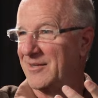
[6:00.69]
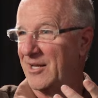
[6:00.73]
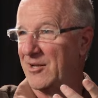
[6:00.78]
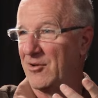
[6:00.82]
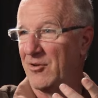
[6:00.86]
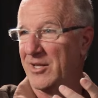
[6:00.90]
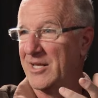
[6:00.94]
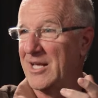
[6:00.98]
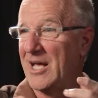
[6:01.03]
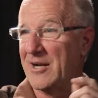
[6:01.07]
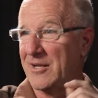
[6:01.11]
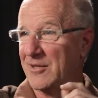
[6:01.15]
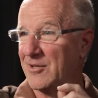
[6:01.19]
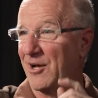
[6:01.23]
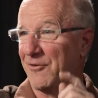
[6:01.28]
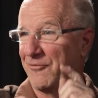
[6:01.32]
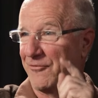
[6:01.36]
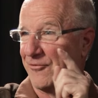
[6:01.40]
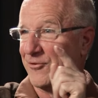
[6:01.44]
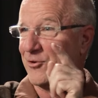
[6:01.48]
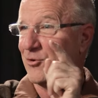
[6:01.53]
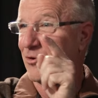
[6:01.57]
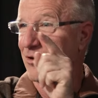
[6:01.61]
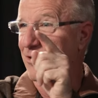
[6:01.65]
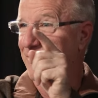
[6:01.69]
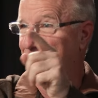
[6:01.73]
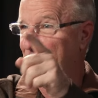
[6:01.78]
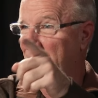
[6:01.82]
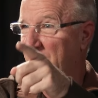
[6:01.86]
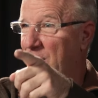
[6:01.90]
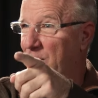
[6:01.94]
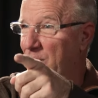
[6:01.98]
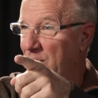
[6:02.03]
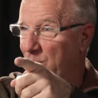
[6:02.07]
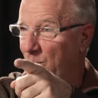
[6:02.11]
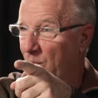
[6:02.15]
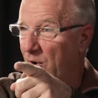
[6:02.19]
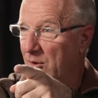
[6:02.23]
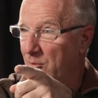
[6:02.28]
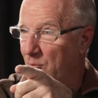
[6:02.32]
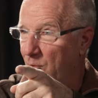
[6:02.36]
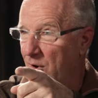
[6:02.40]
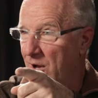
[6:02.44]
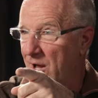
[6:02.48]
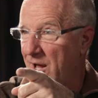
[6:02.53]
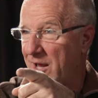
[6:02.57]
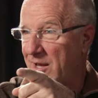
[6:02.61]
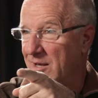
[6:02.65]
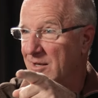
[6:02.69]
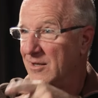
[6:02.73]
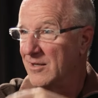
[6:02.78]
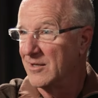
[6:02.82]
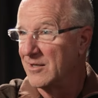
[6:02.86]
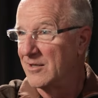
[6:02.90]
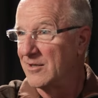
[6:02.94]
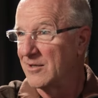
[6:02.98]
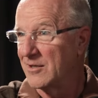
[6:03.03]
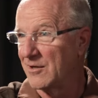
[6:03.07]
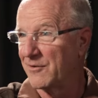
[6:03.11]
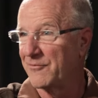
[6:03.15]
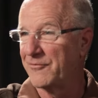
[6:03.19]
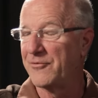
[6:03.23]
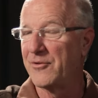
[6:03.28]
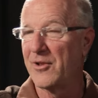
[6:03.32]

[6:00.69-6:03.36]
They only had enough fuel for going one way. Hmm. To